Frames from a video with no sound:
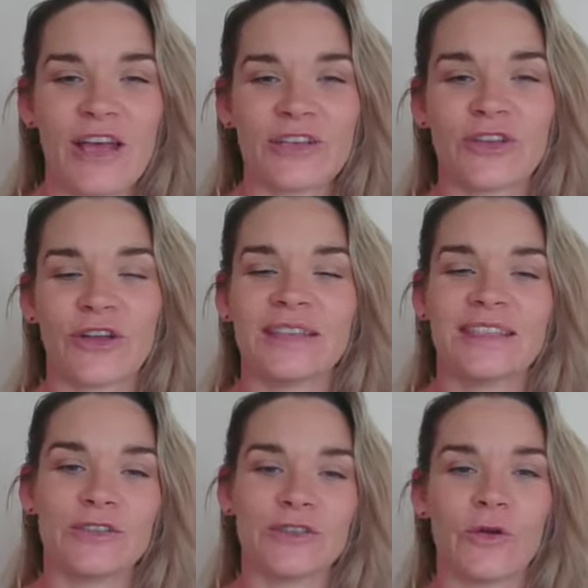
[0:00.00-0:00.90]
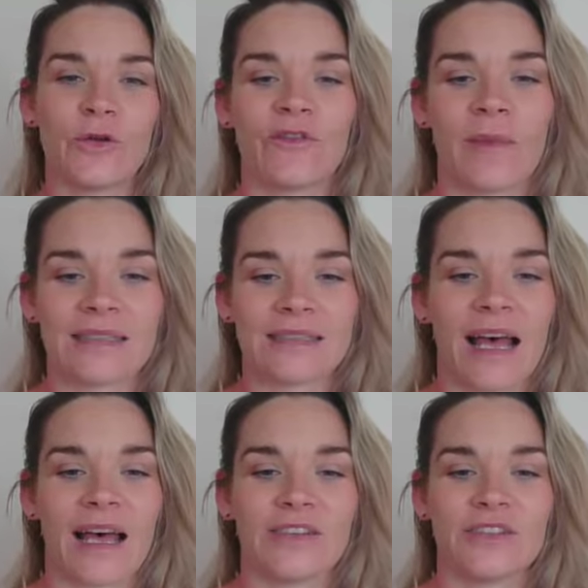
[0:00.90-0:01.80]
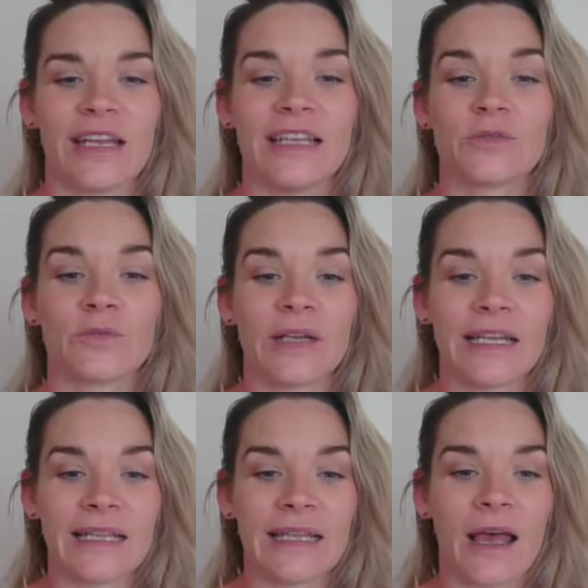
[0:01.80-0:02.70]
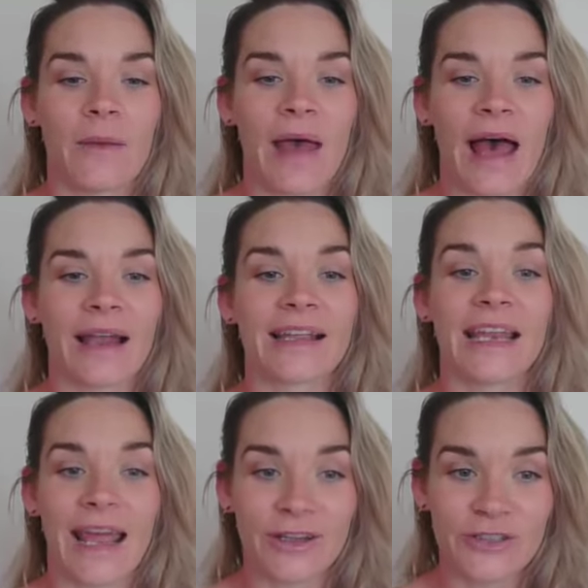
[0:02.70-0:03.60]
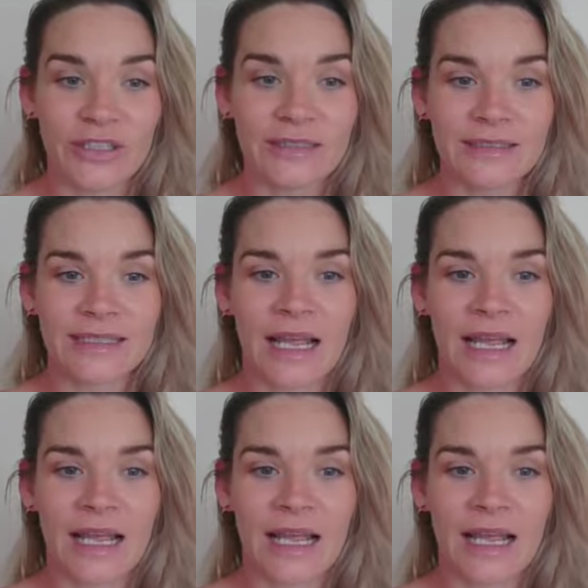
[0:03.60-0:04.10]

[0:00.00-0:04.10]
So this intuitive massage is really about connection